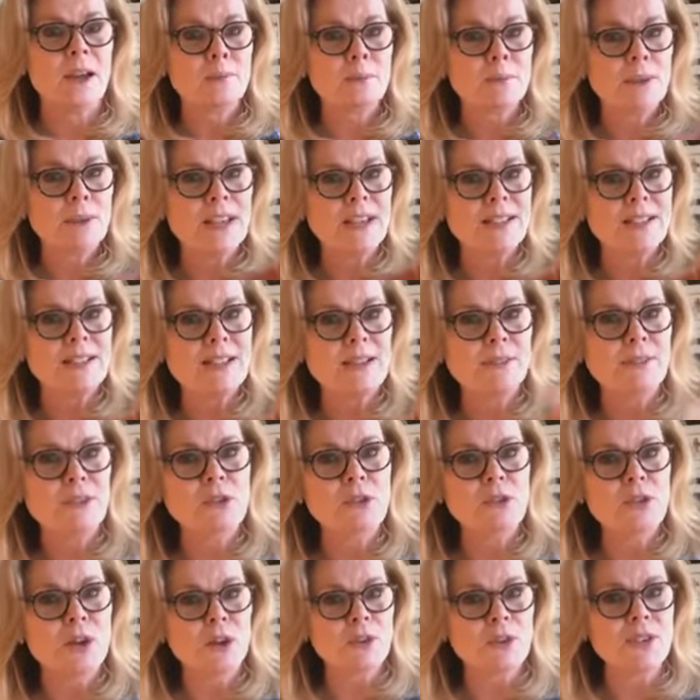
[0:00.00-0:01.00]
Because have you
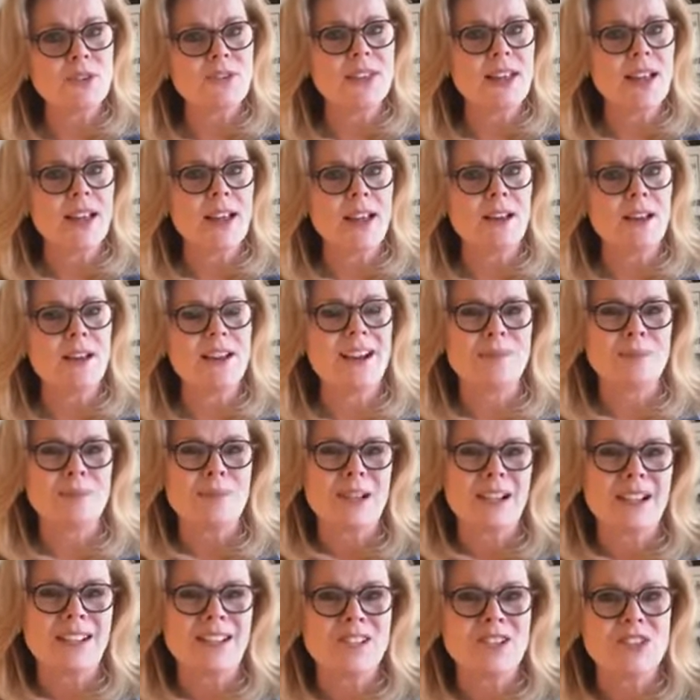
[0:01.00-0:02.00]
noticed that? I'm
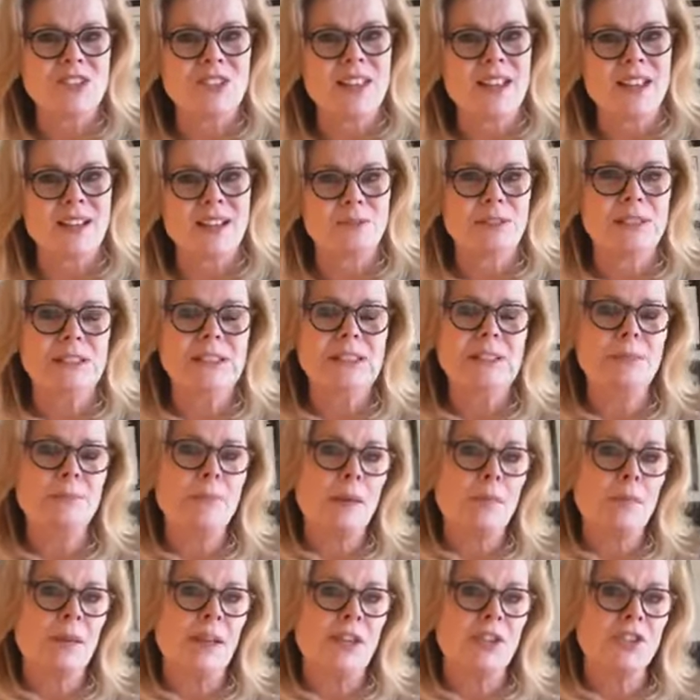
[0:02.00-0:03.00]
not going to do that. Well,
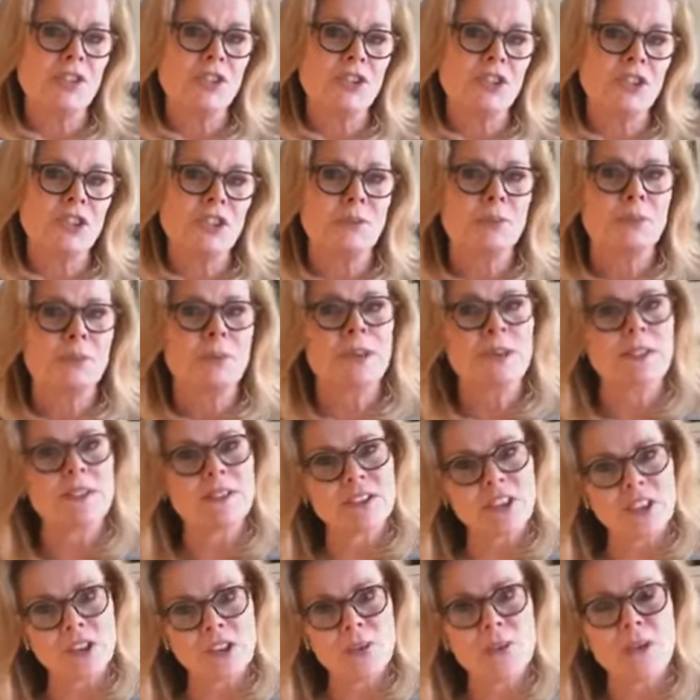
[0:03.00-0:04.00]
maybe I should. Well,
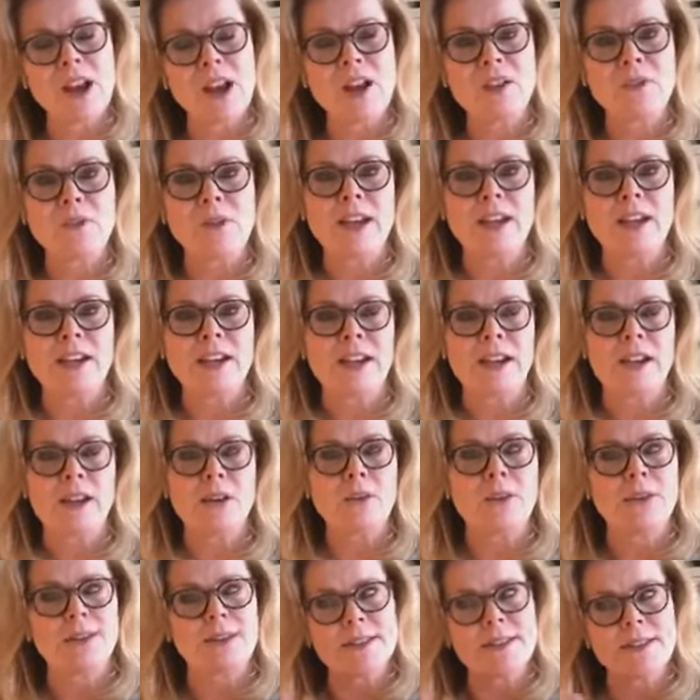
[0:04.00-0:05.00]
you know, not right now,
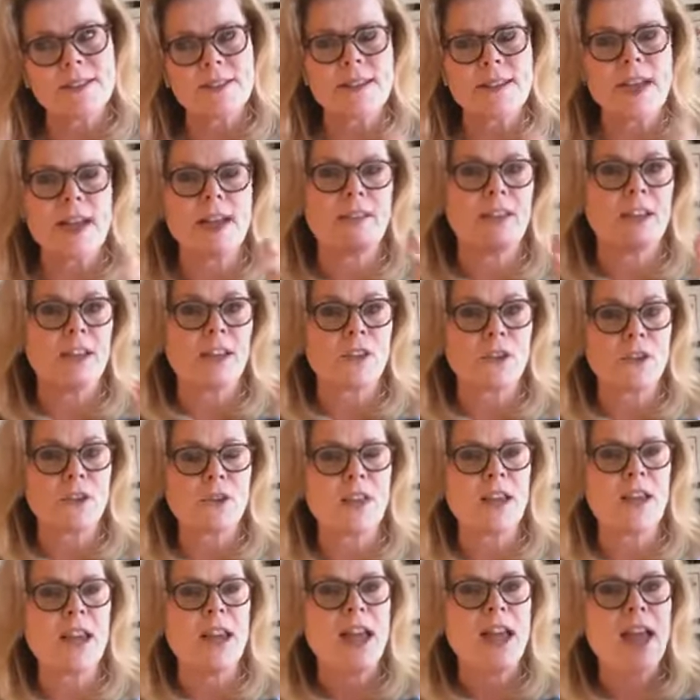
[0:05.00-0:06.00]
and this, that, and the other
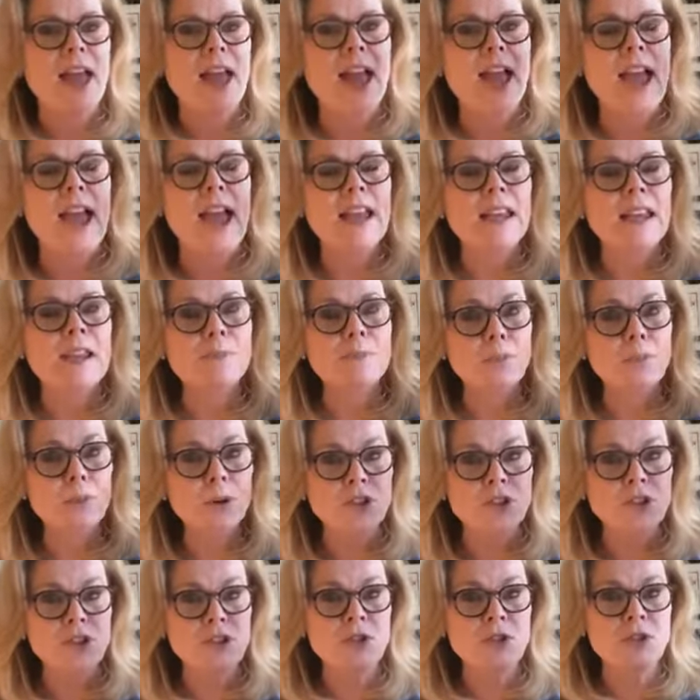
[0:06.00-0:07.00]
thing. And it
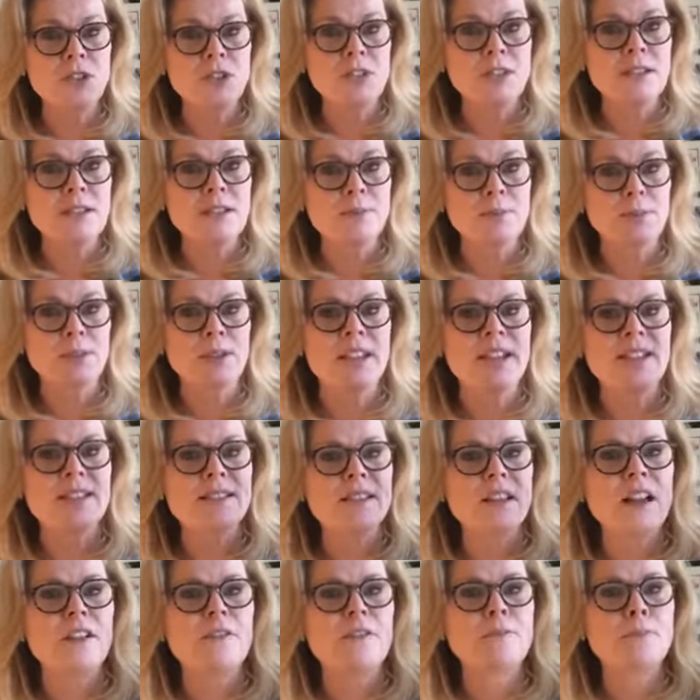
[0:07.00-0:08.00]
puts you to this
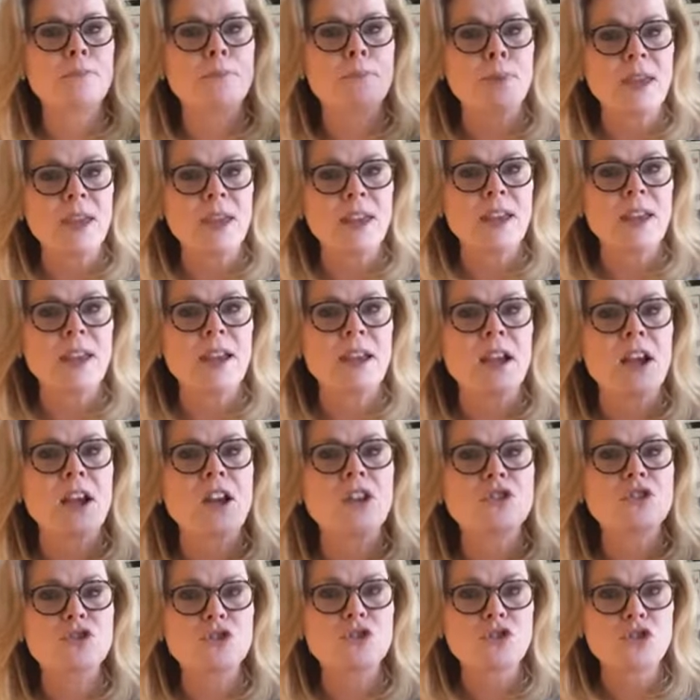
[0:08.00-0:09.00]
place of being
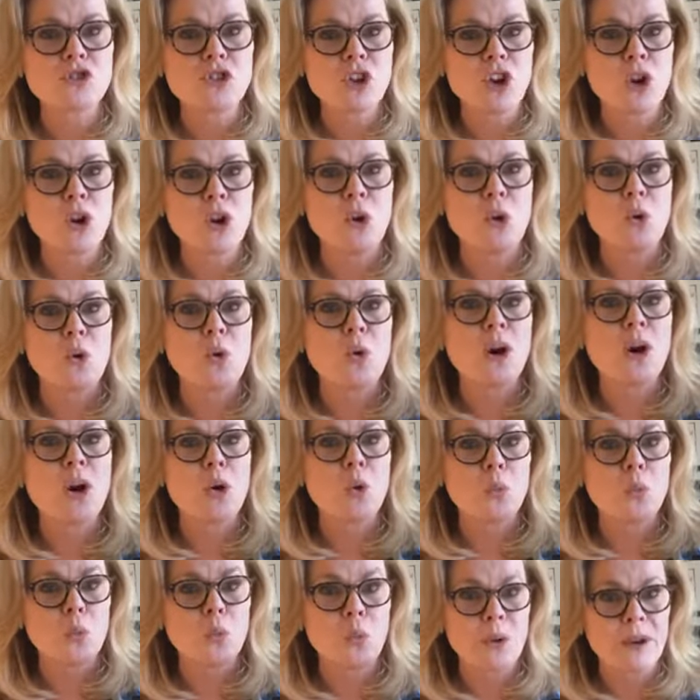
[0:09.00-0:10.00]
so
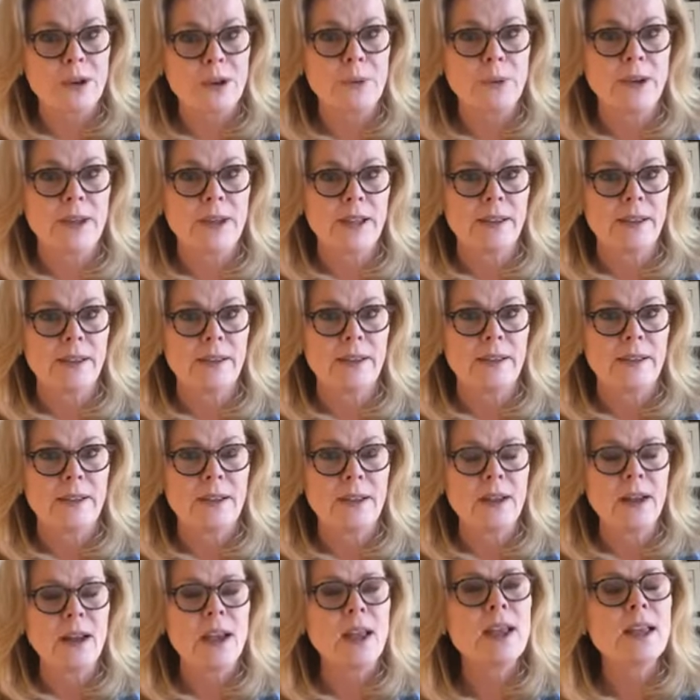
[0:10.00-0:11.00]
weary.
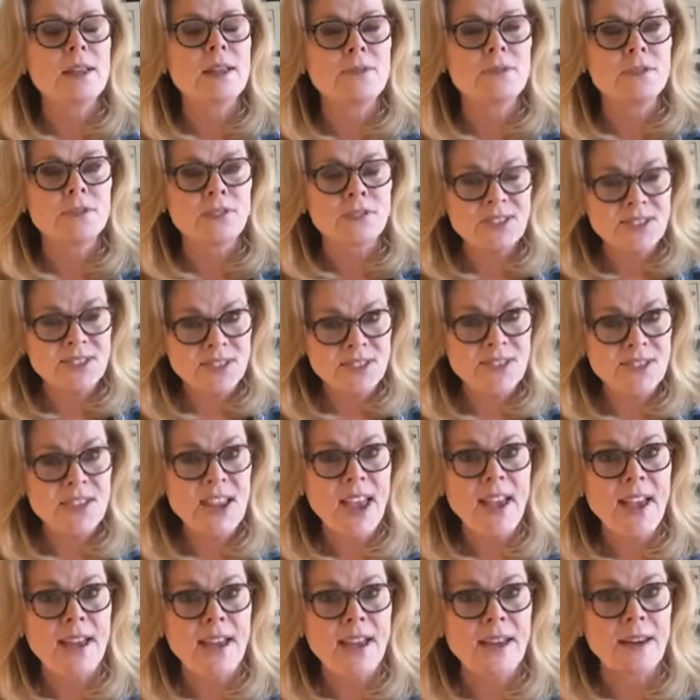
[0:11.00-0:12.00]
If
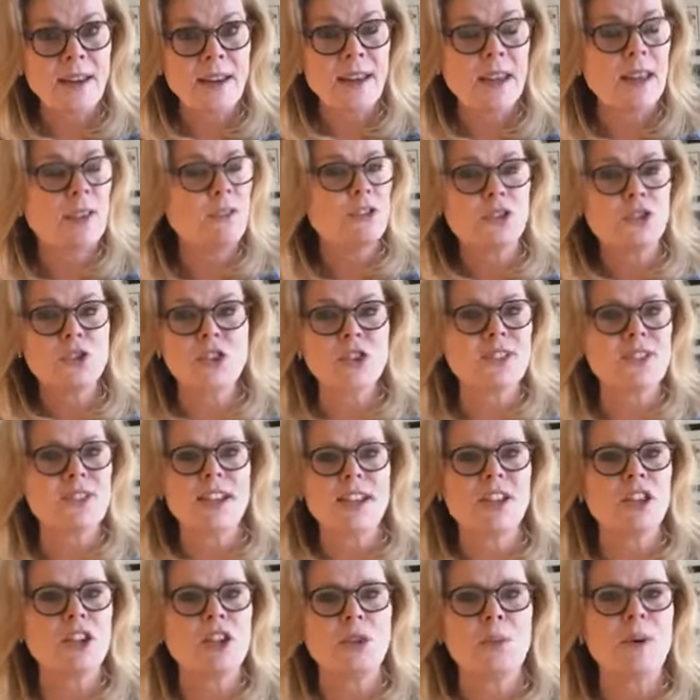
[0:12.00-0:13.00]
instead, if you just say,
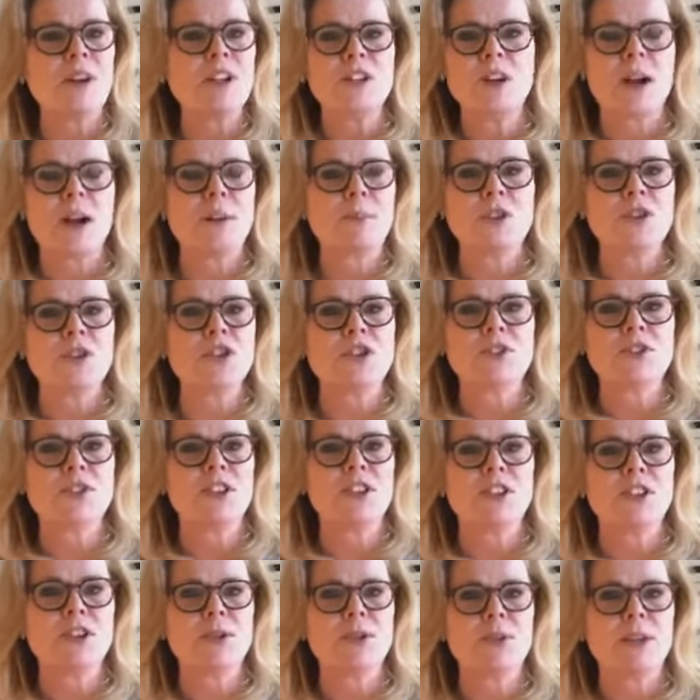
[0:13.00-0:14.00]
you know what, I'm just
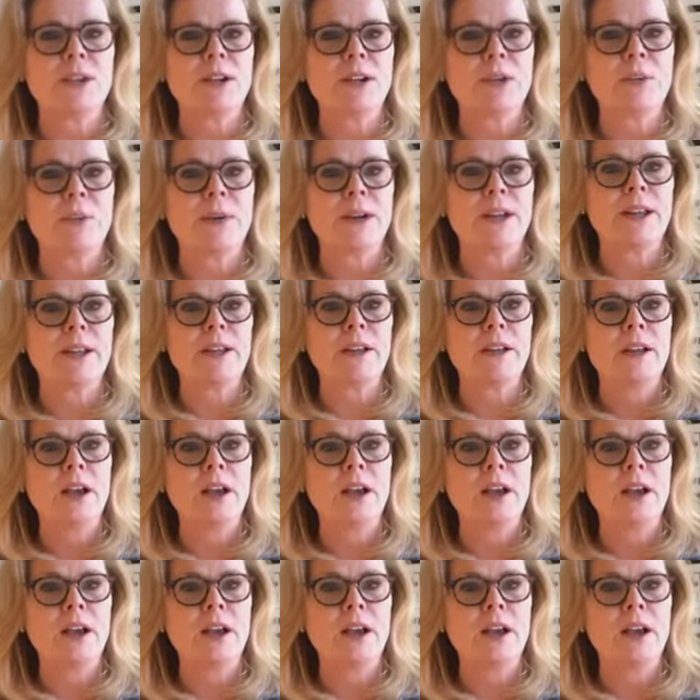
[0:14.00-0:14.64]
going to do it anyway.